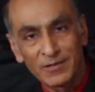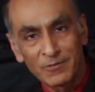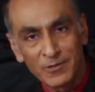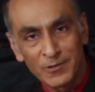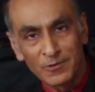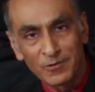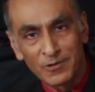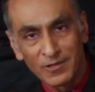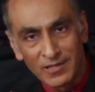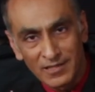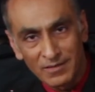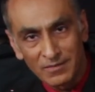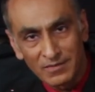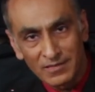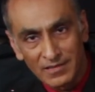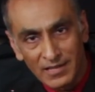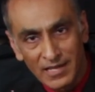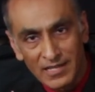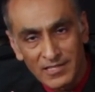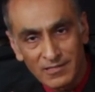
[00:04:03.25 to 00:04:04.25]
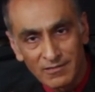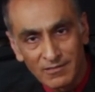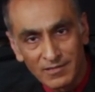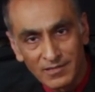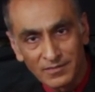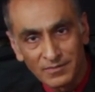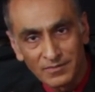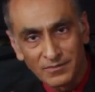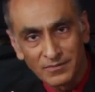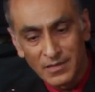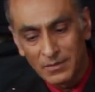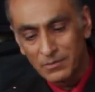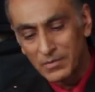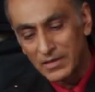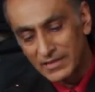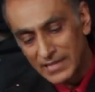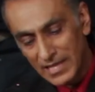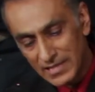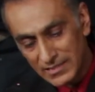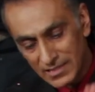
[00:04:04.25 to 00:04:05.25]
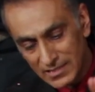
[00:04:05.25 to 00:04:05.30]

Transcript: which we'll look at later on. But that's the